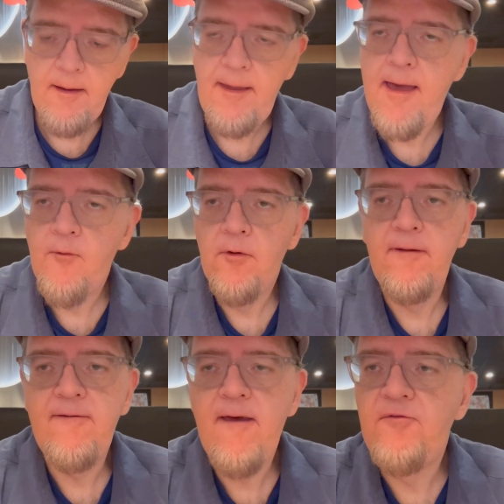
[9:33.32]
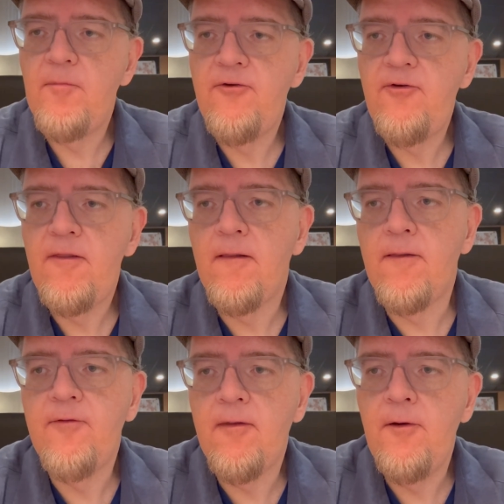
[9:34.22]
Can't really taste much in the
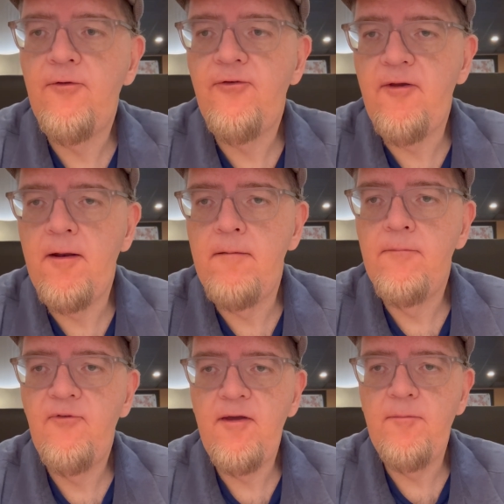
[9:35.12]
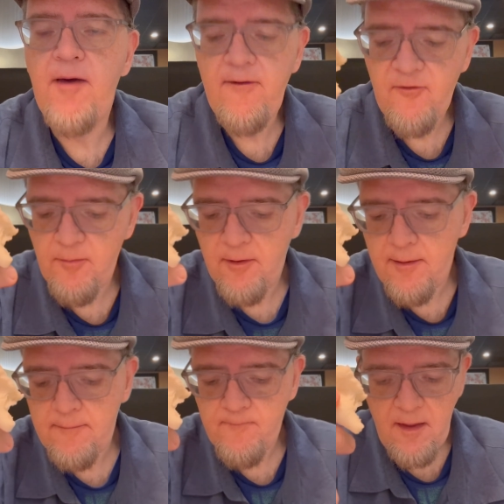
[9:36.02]
lotus seed paste bun.